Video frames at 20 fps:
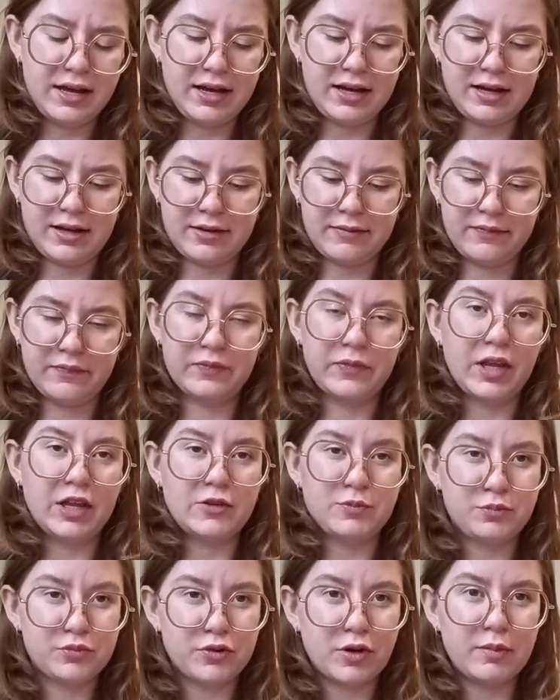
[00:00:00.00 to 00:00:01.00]

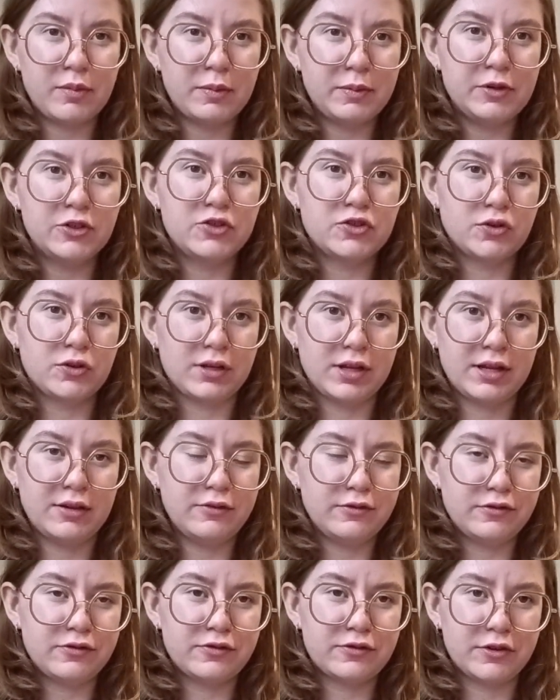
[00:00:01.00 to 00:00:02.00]
I probably
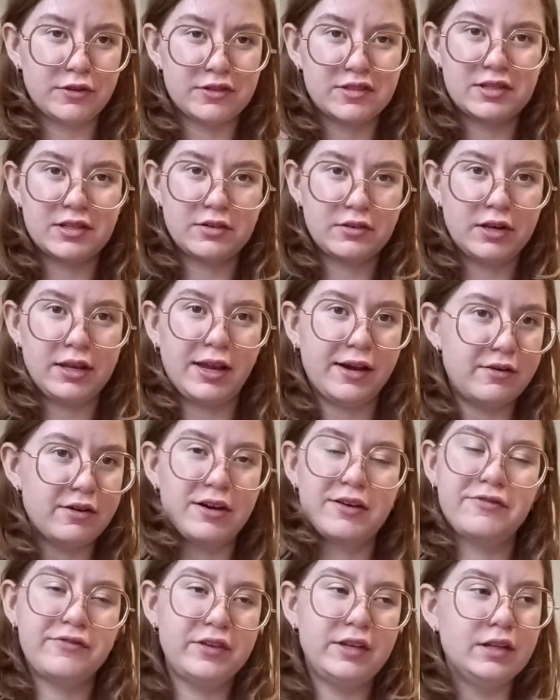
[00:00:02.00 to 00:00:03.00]
shouldn't, considering how
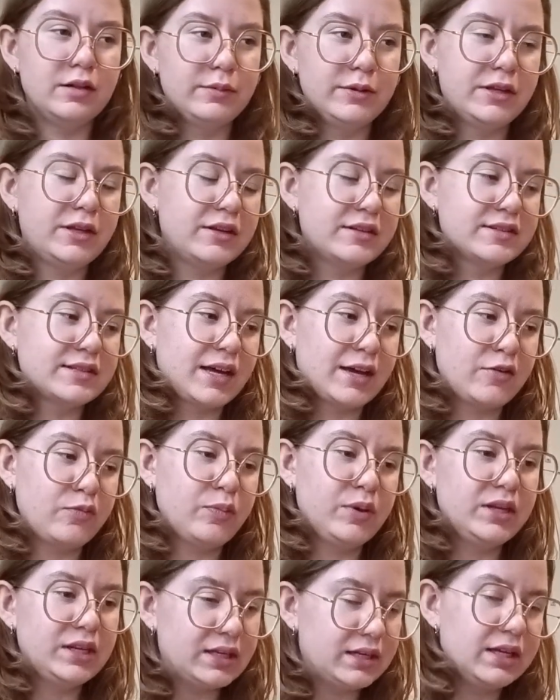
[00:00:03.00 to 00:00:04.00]
I feel, because I've
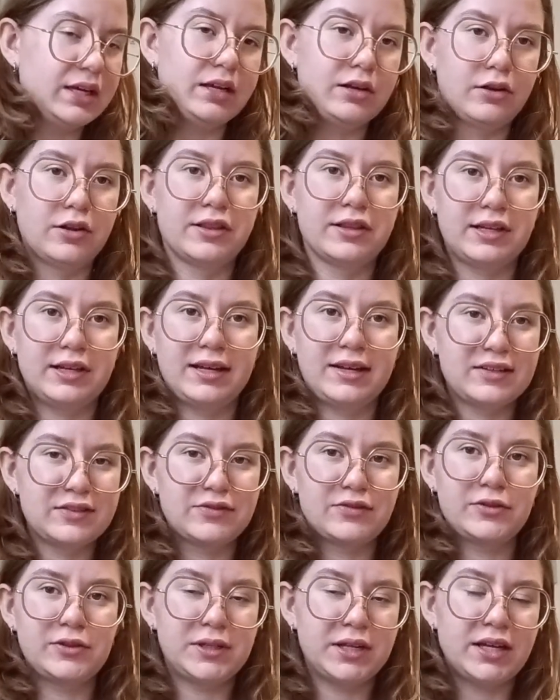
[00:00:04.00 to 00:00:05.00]
been knitting a lot the last
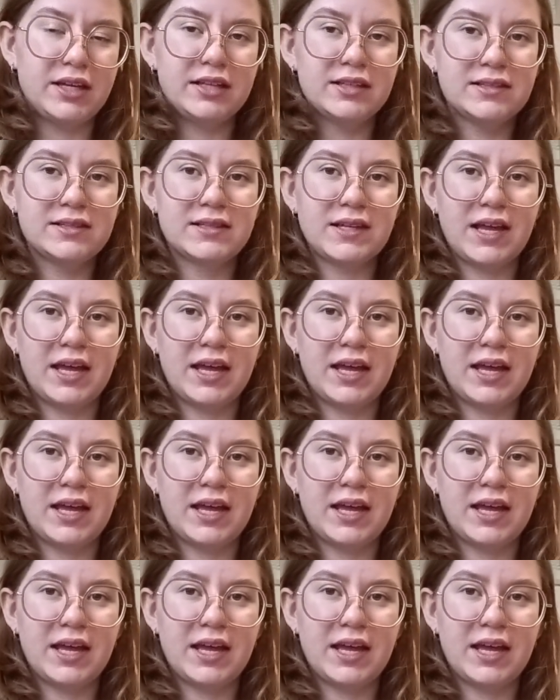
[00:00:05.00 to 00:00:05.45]
few days,